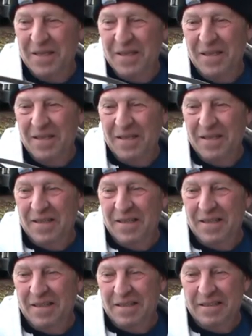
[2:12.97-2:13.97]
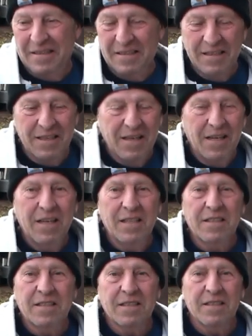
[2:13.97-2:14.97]

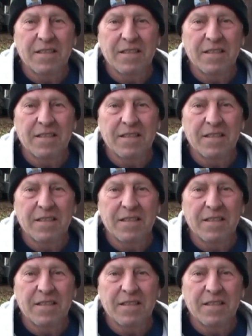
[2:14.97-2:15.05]
No one is speaking in this clip.